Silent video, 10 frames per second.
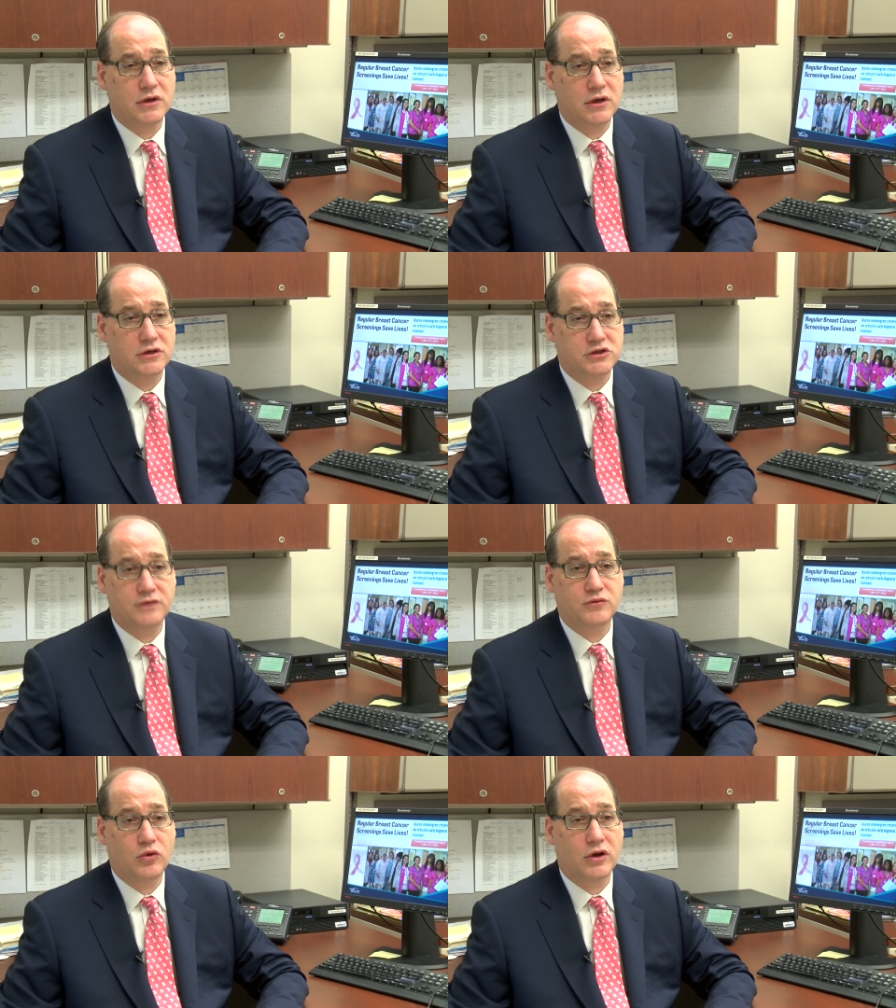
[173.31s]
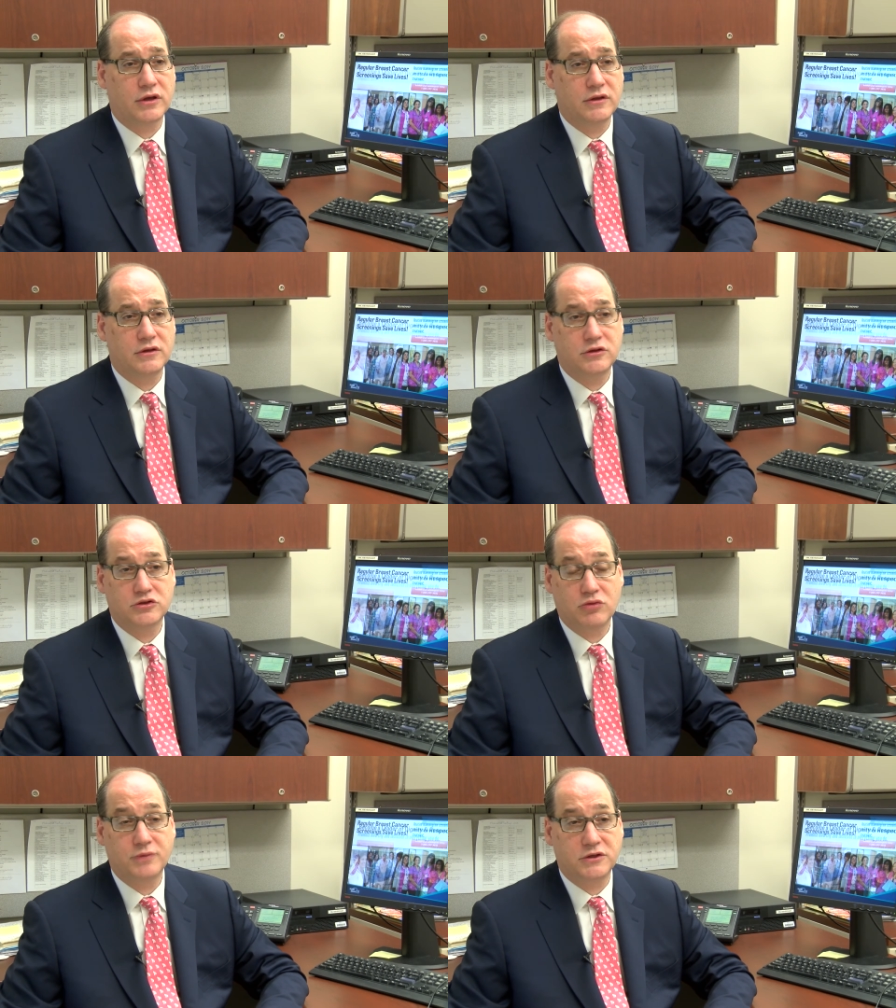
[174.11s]
uh, shift work and the
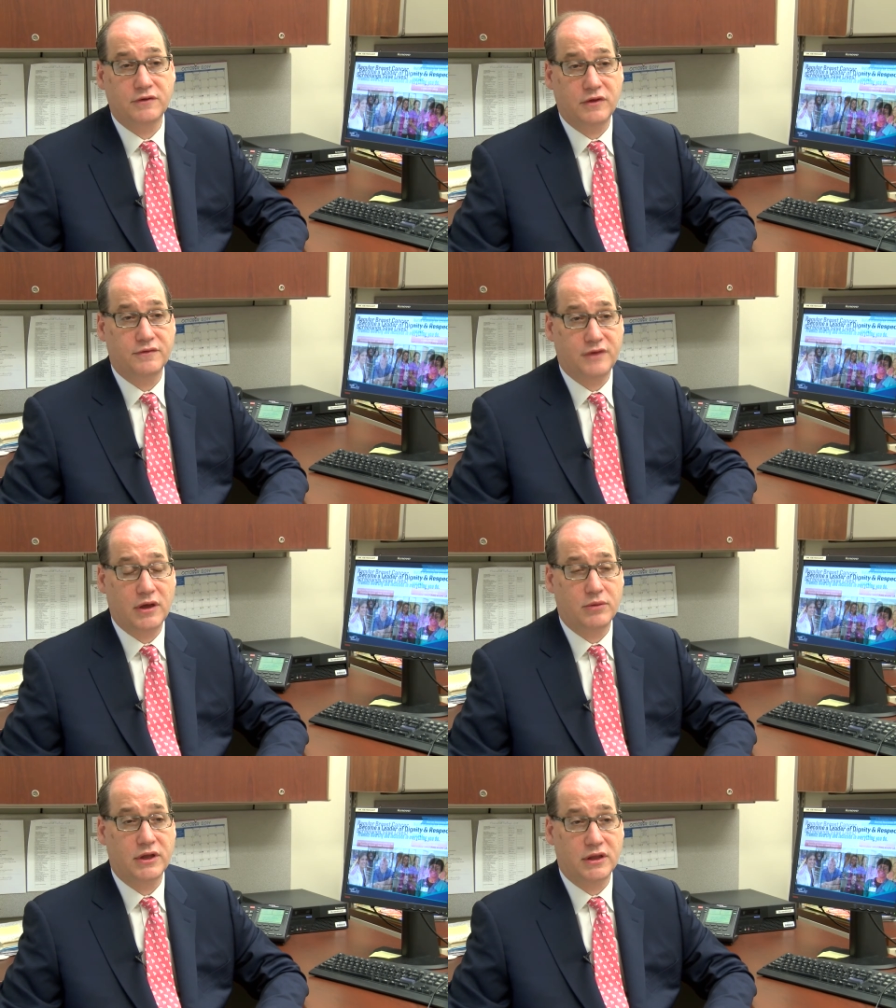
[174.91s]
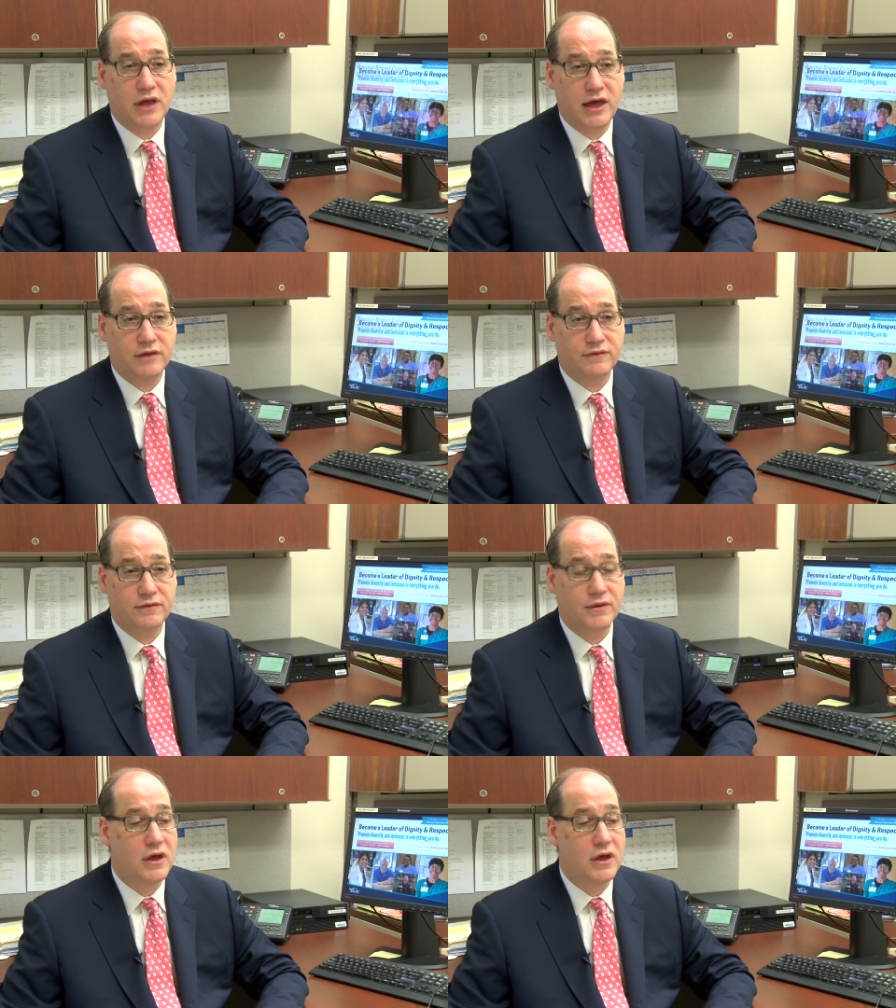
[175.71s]
disruption of their family life.